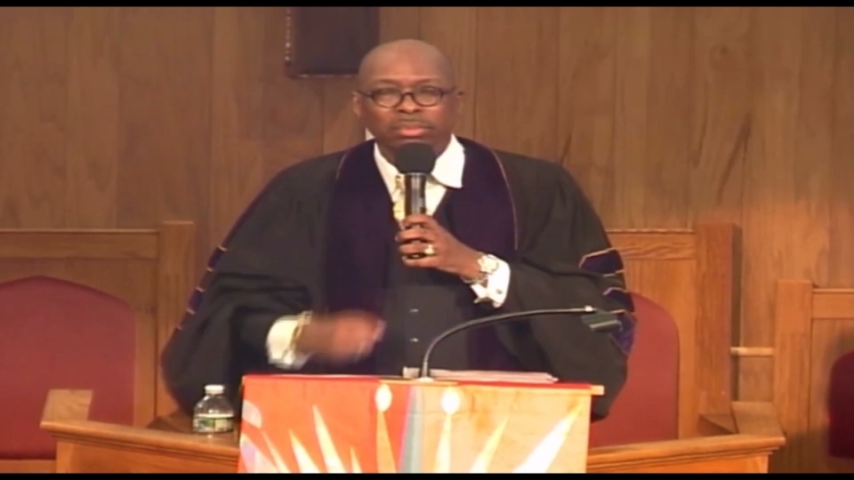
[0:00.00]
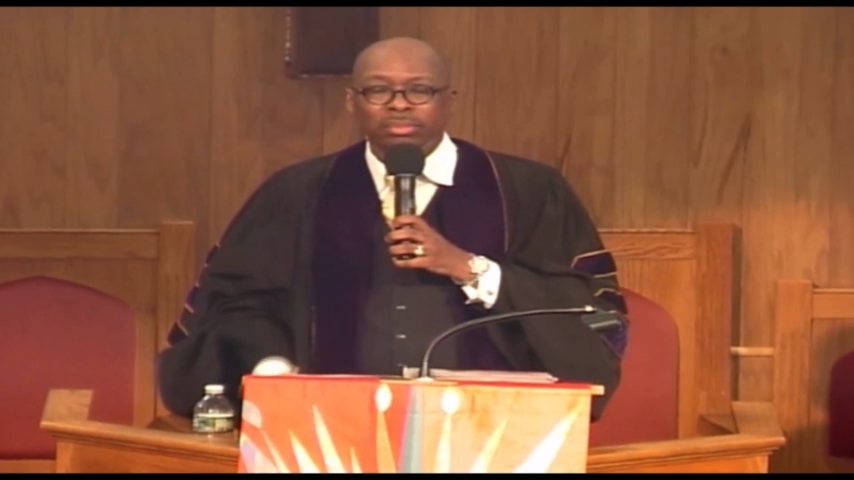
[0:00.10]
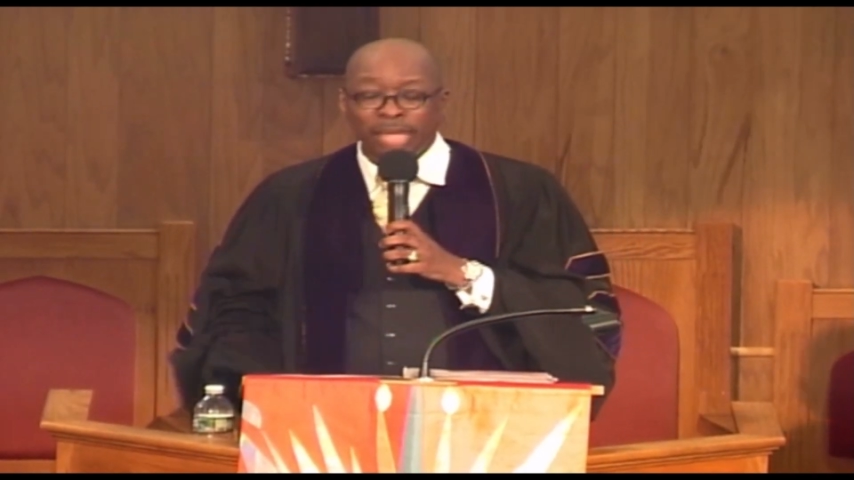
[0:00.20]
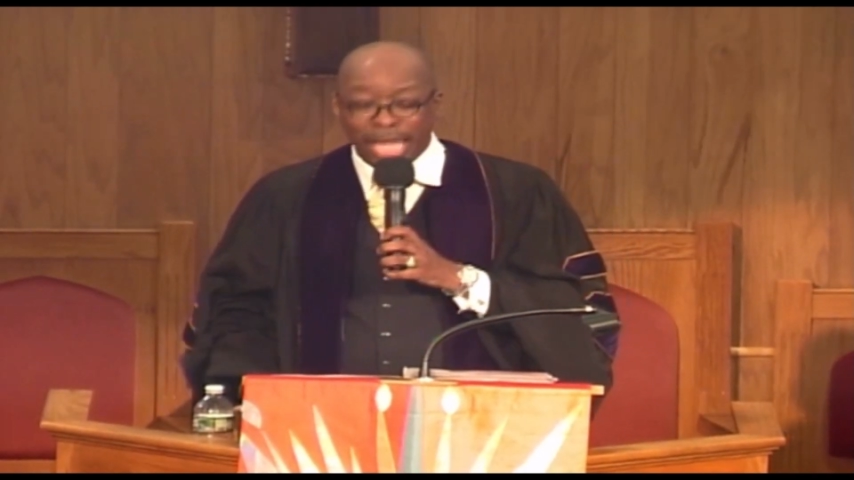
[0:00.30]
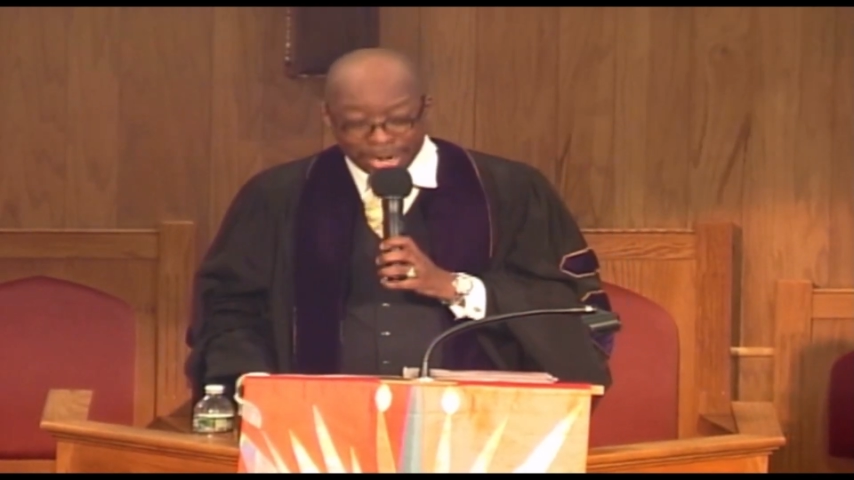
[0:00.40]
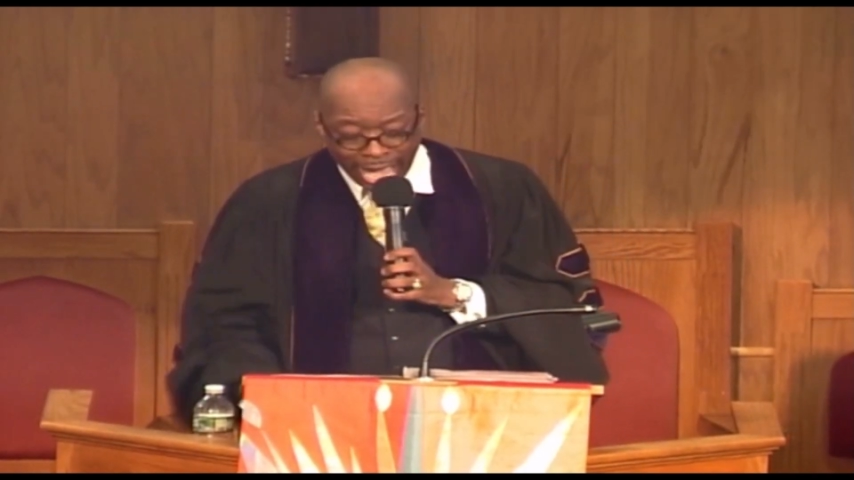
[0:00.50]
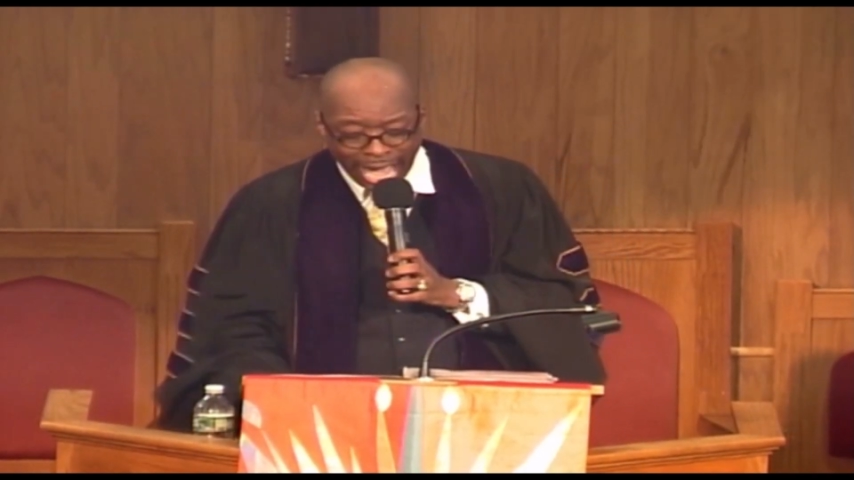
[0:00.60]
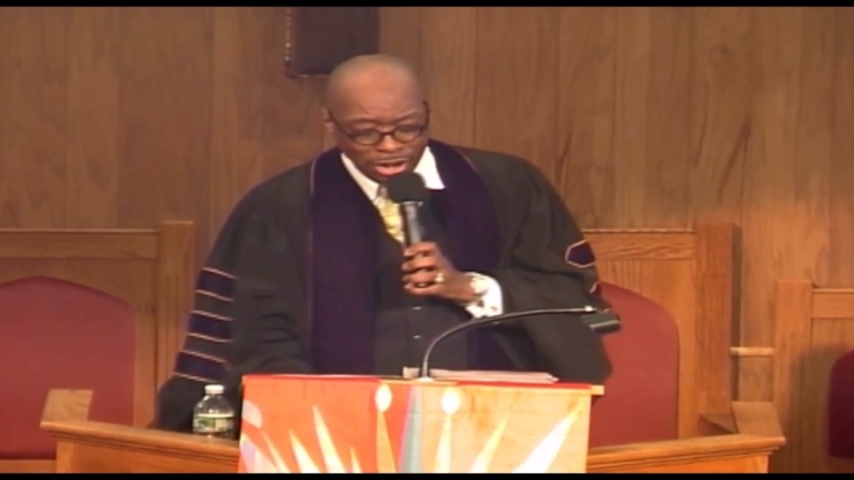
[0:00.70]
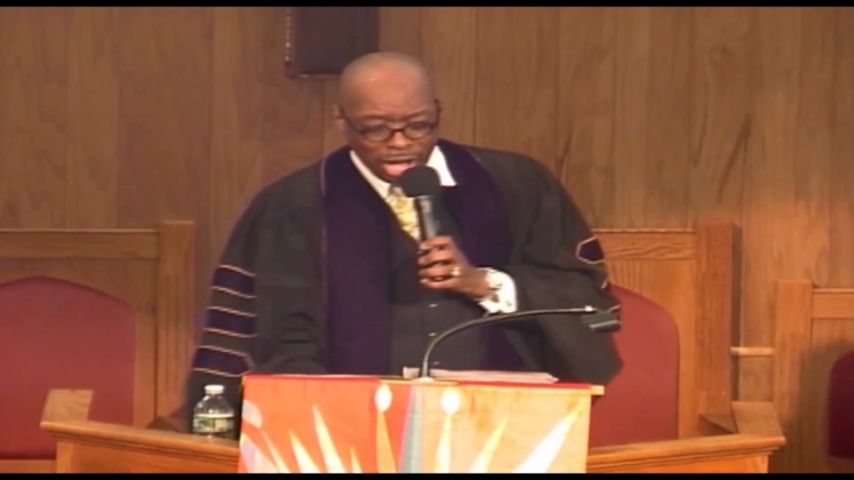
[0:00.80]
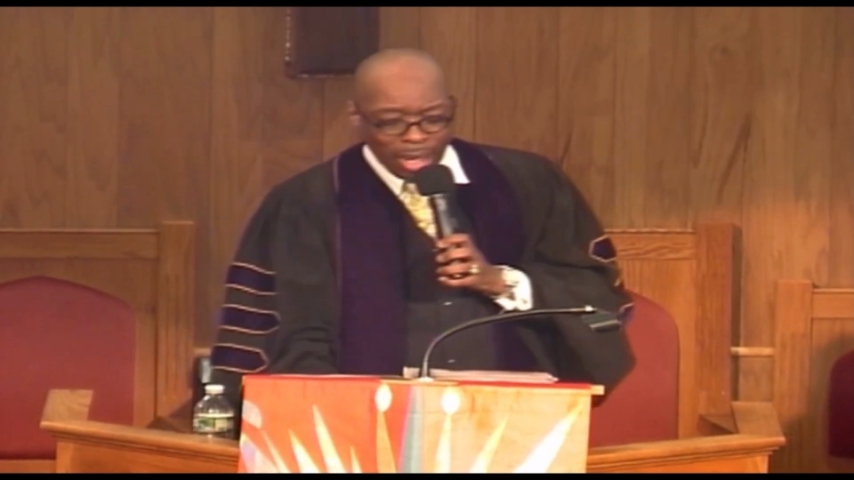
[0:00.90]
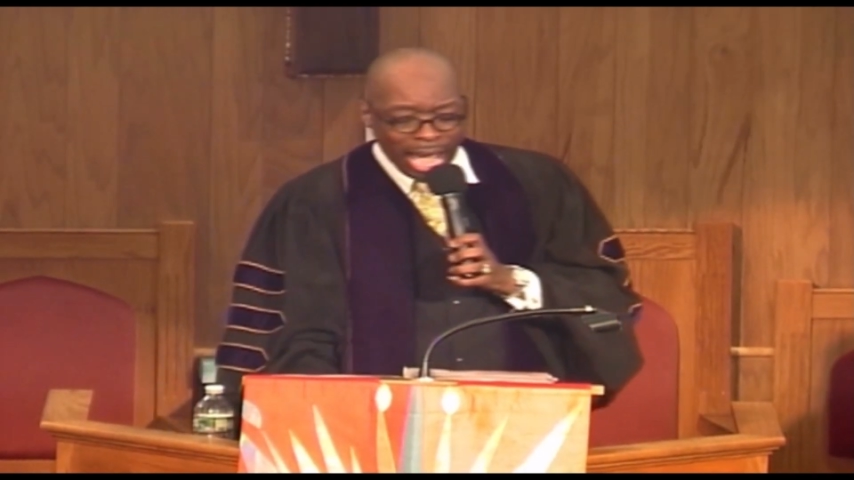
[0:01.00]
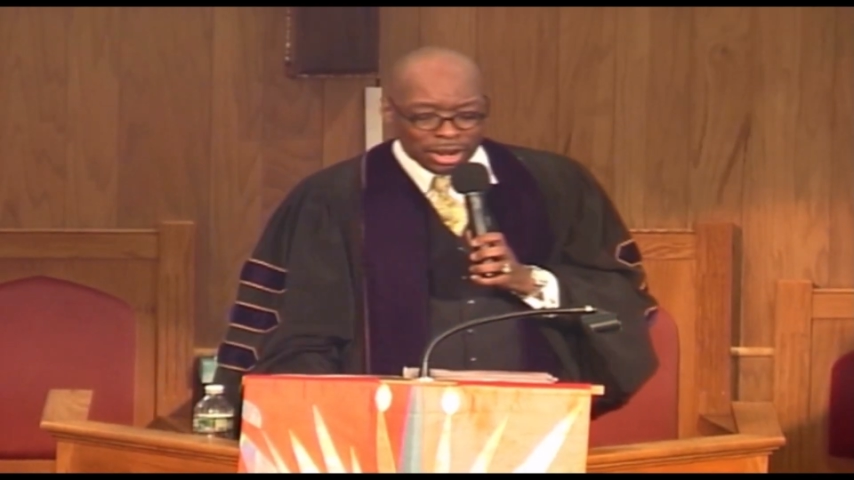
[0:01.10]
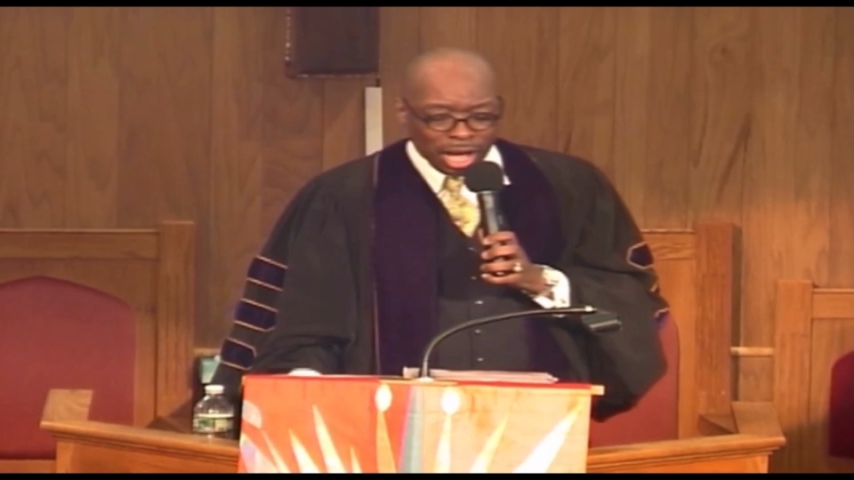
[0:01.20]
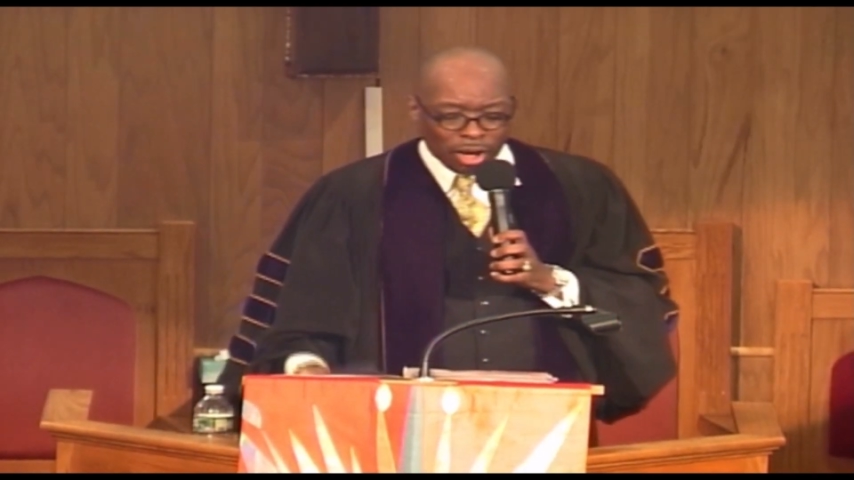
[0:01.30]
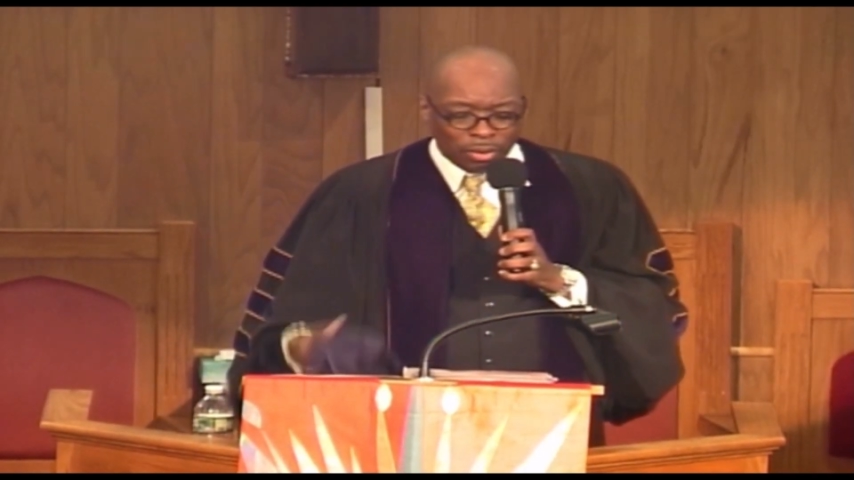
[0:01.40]
Now, I know, I know
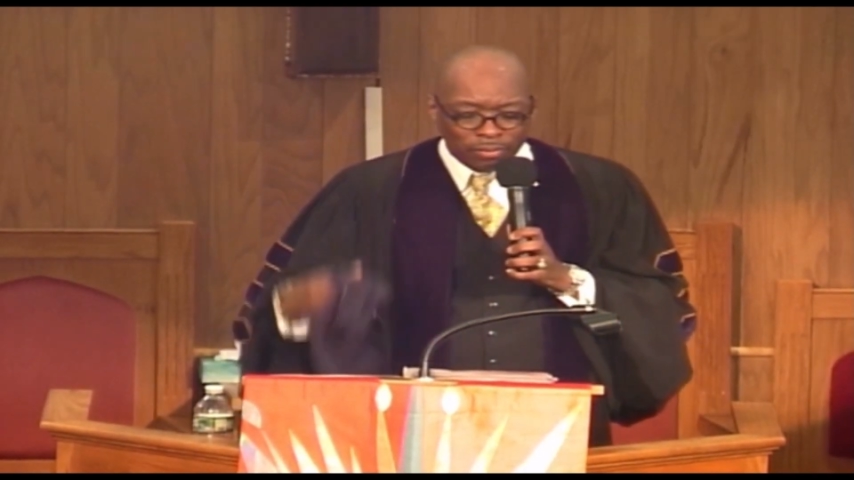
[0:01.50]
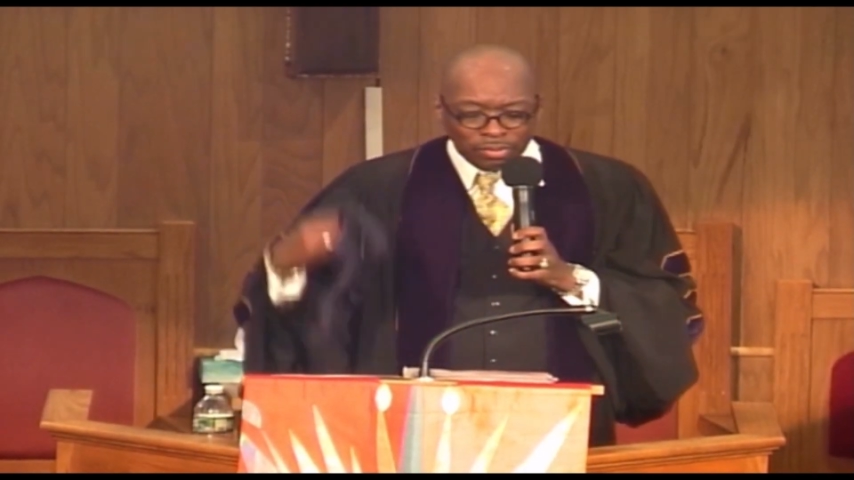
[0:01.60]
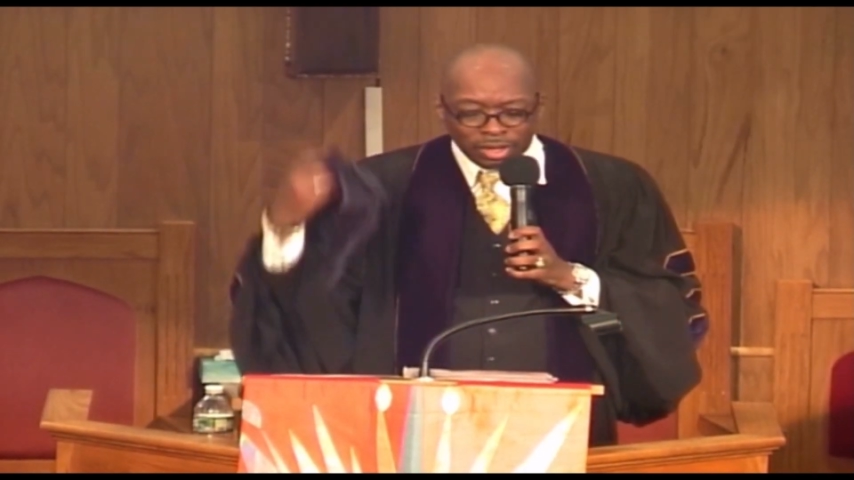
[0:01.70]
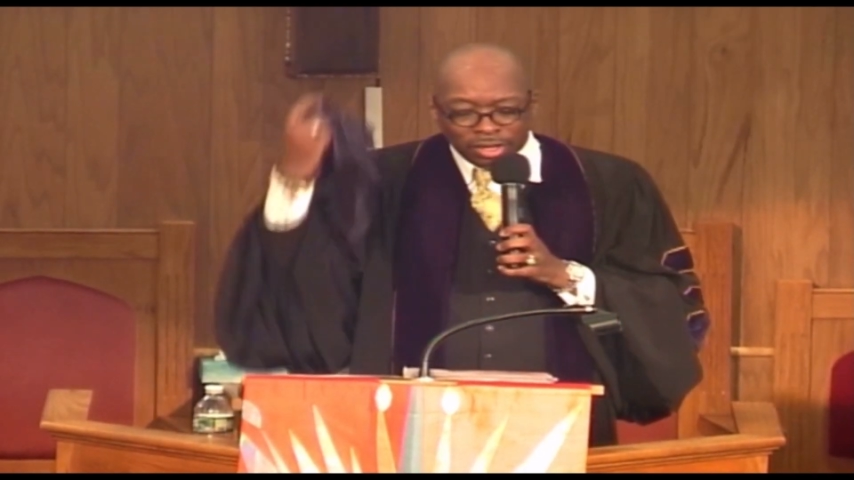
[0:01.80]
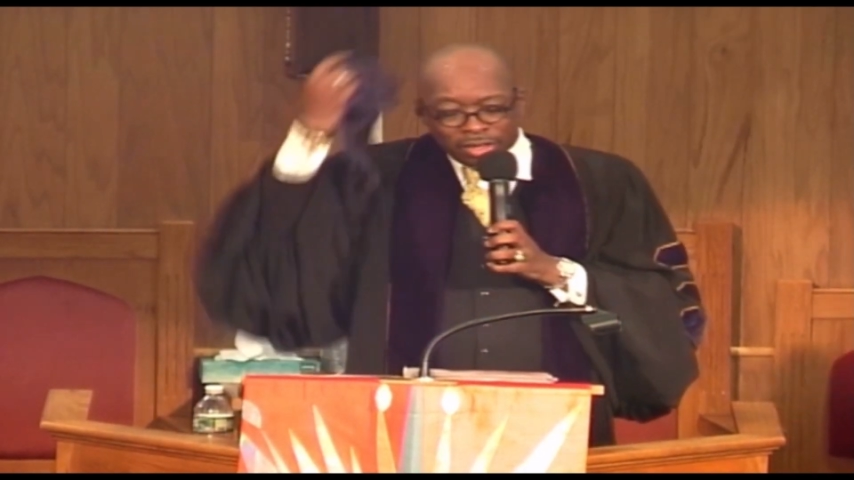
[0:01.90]
there's